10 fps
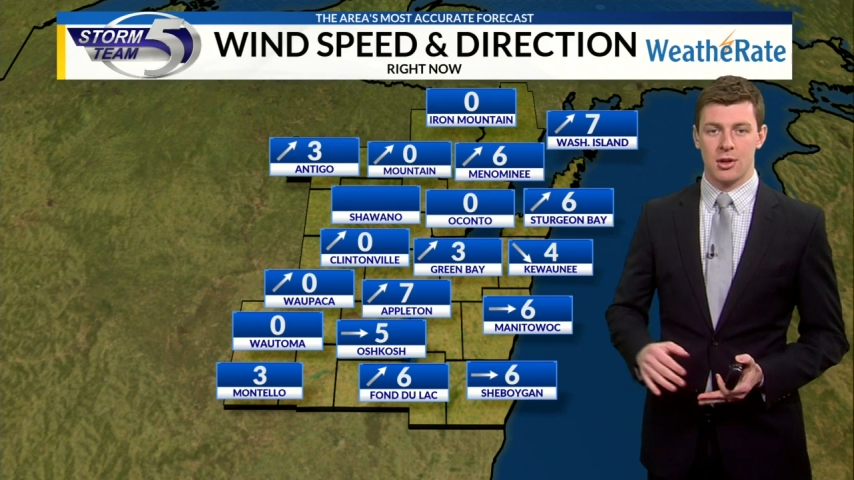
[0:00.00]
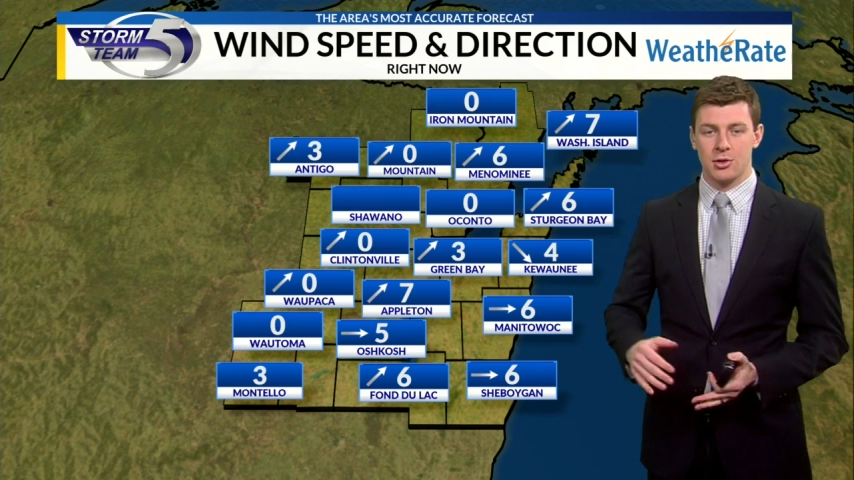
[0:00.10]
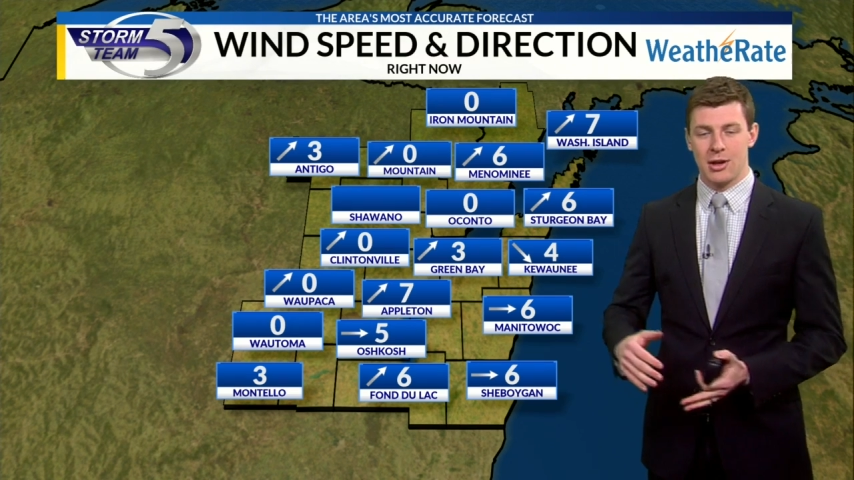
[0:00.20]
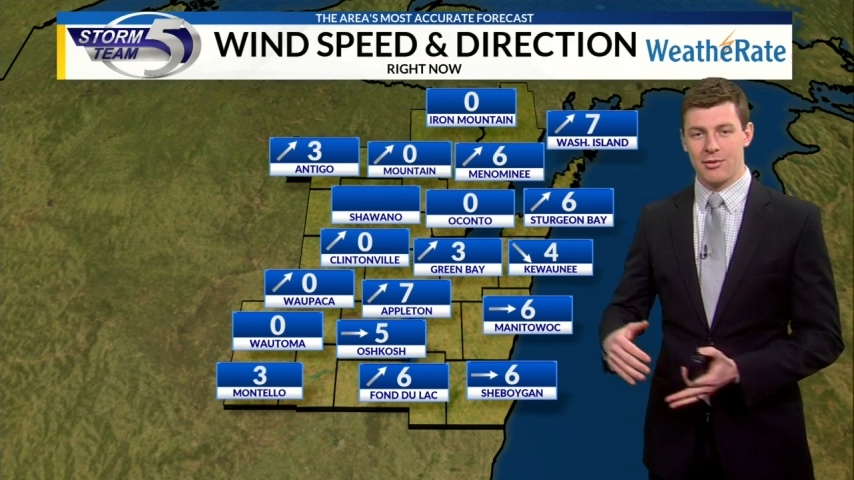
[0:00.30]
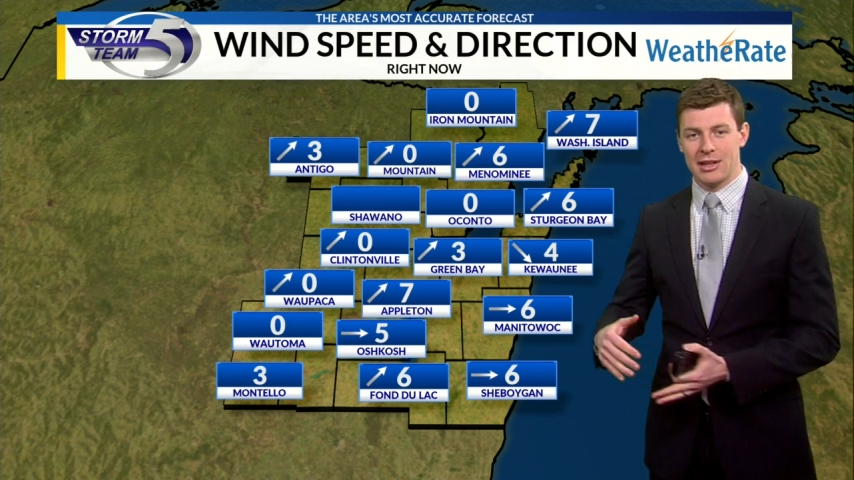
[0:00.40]

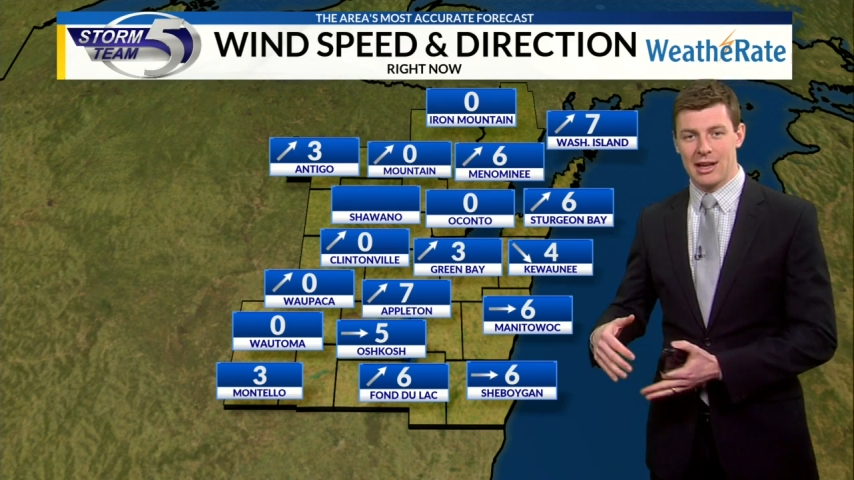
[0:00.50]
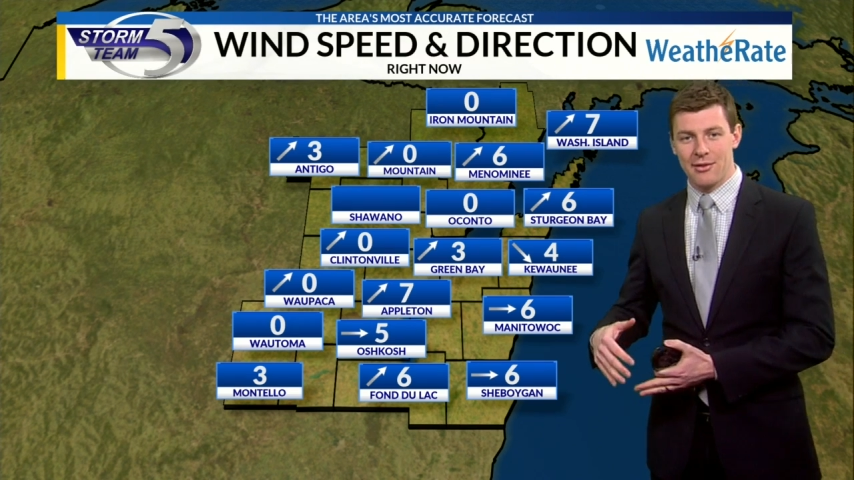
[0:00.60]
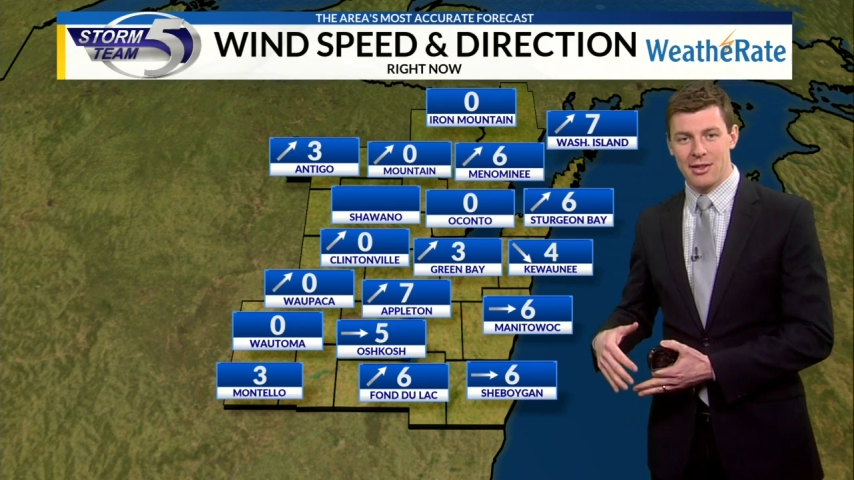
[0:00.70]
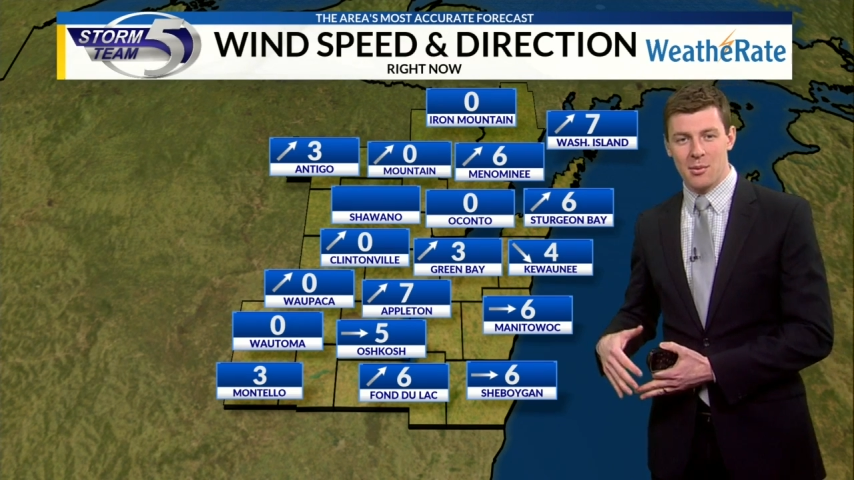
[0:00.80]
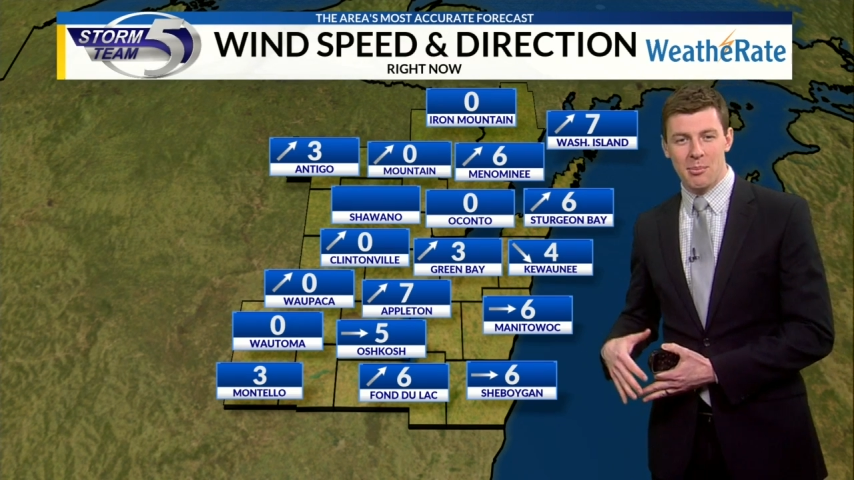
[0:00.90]
traveling kind
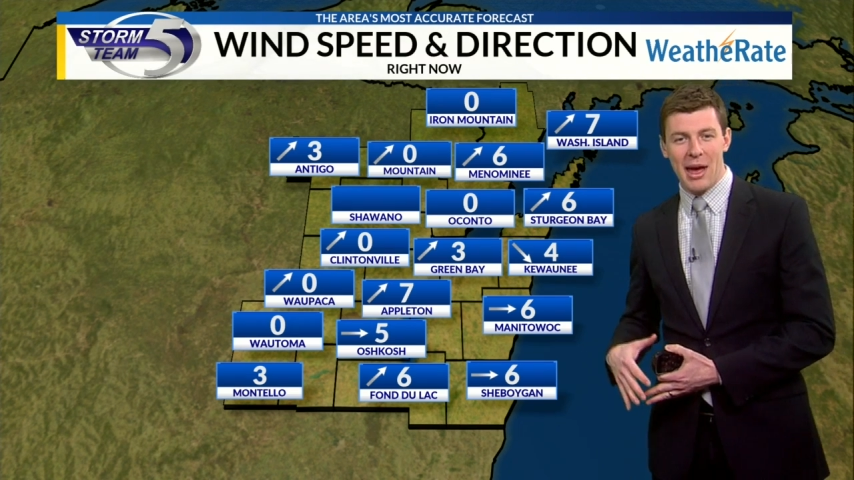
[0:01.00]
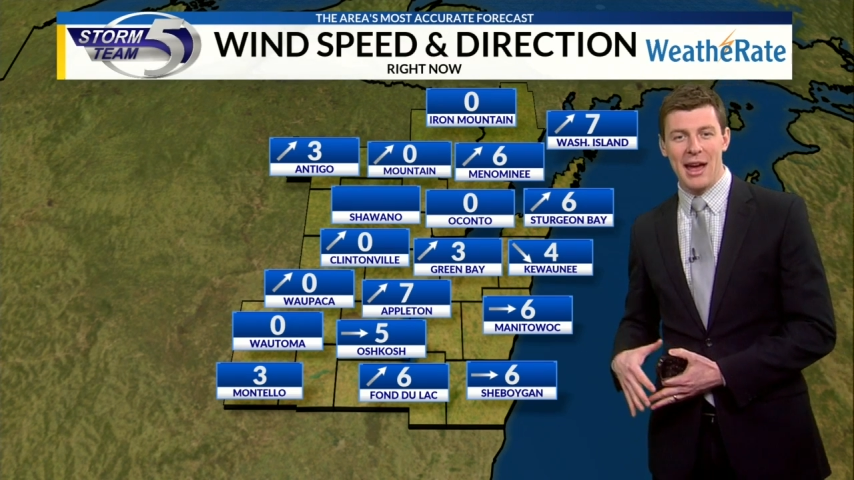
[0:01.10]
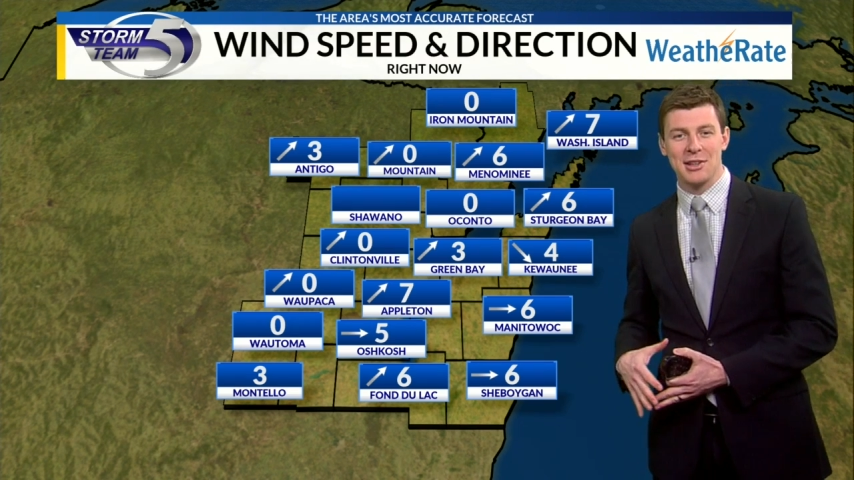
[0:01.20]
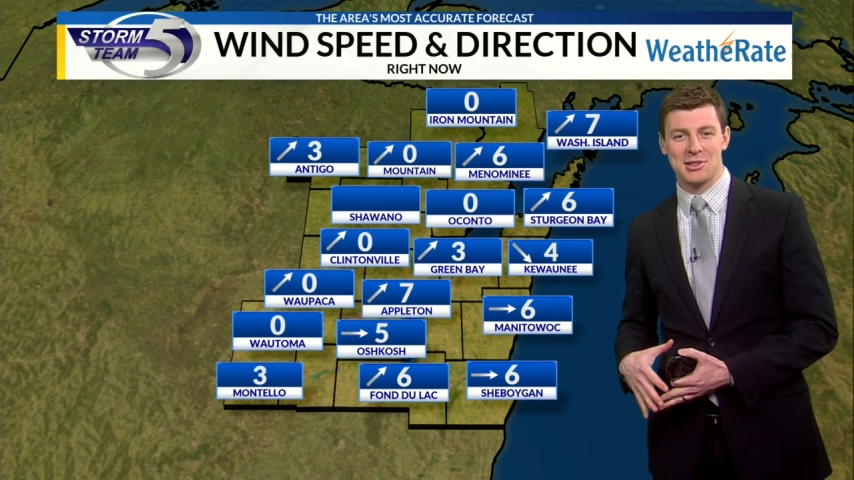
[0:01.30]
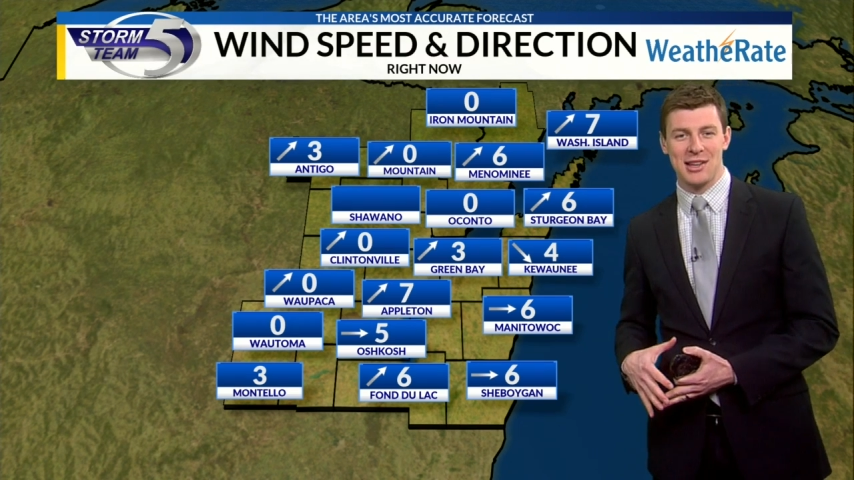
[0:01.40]
of on the
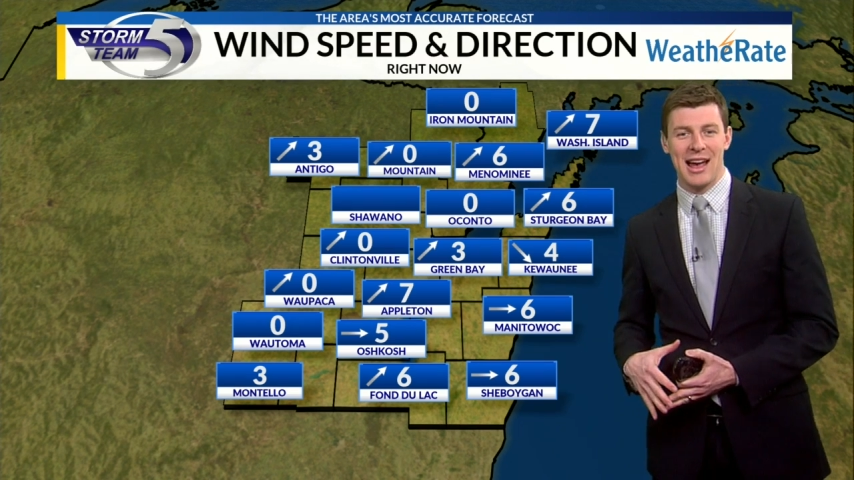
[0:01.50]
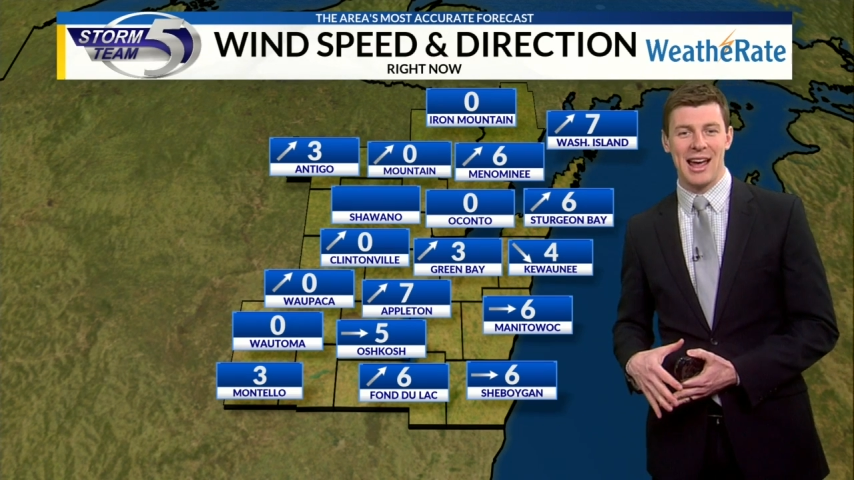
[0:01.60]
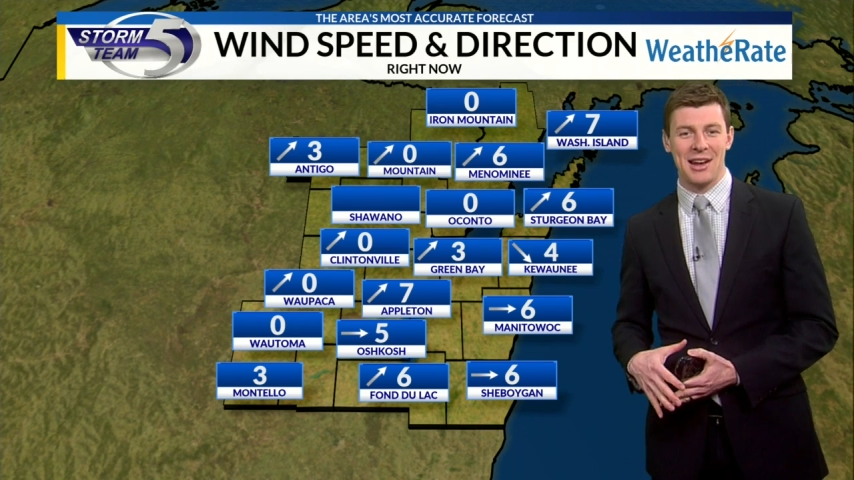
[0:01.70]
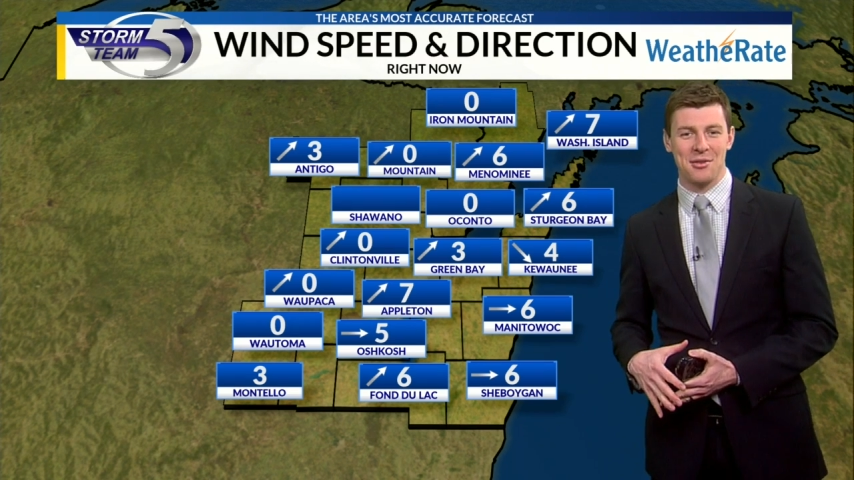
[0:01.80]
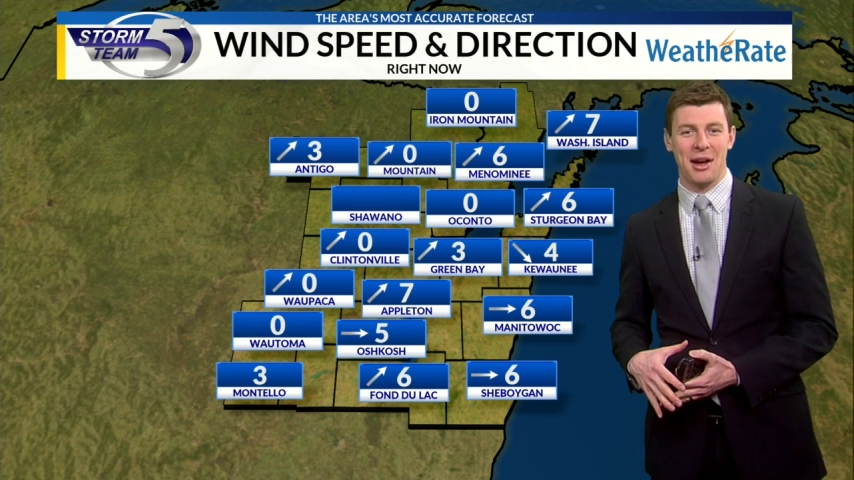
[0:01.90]

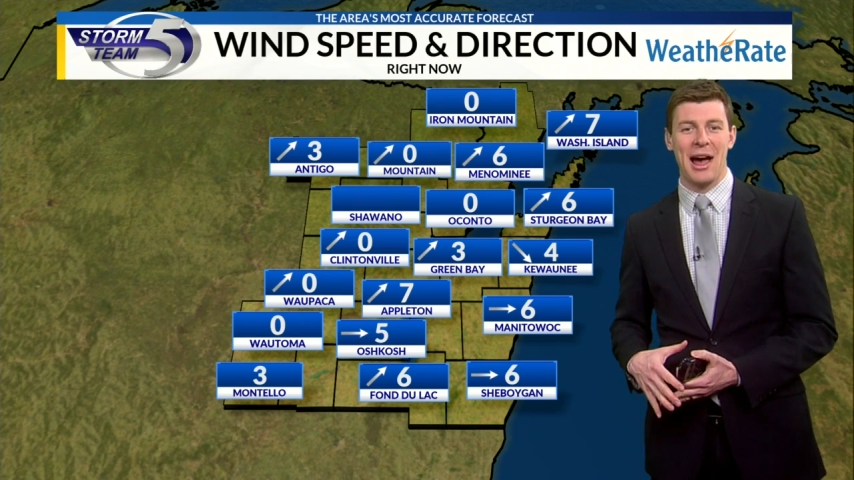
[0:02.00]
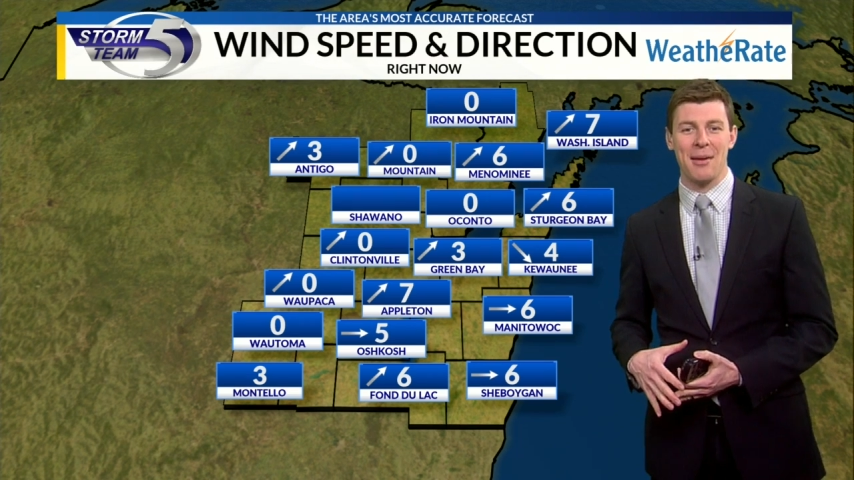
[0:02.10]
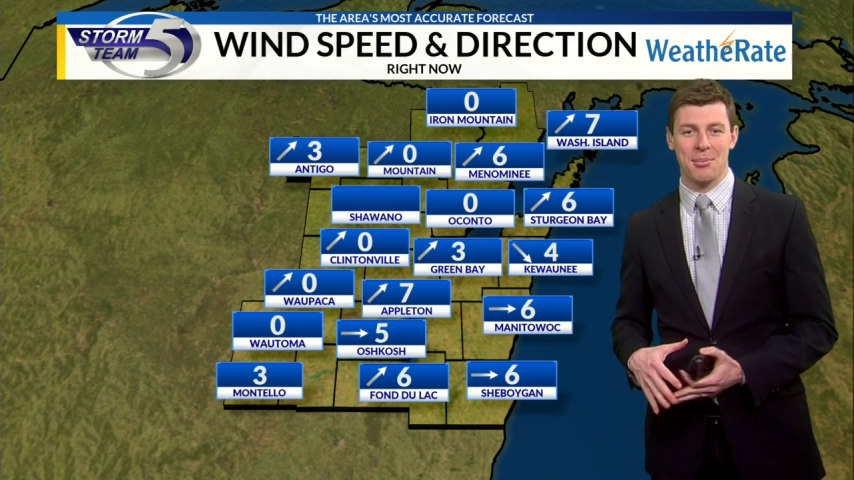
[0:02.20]
backside of high